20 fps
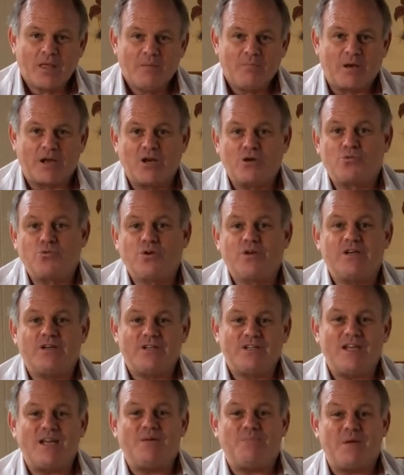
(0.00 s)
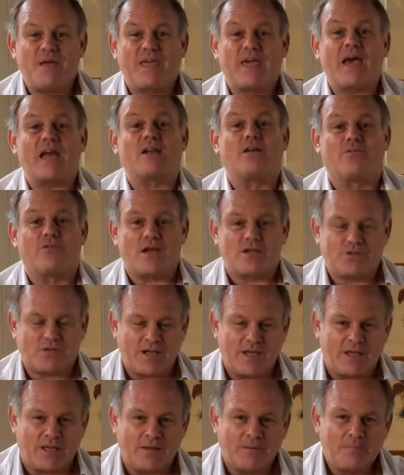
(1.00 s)
but it would indeed be cattle
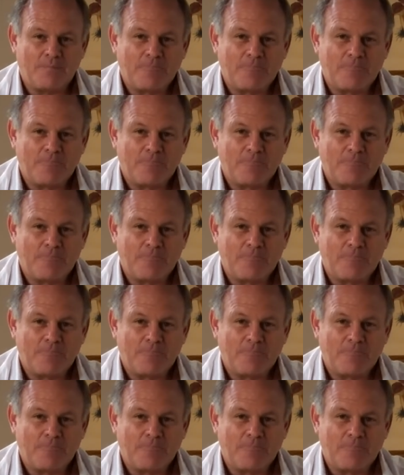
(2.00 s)
rustling.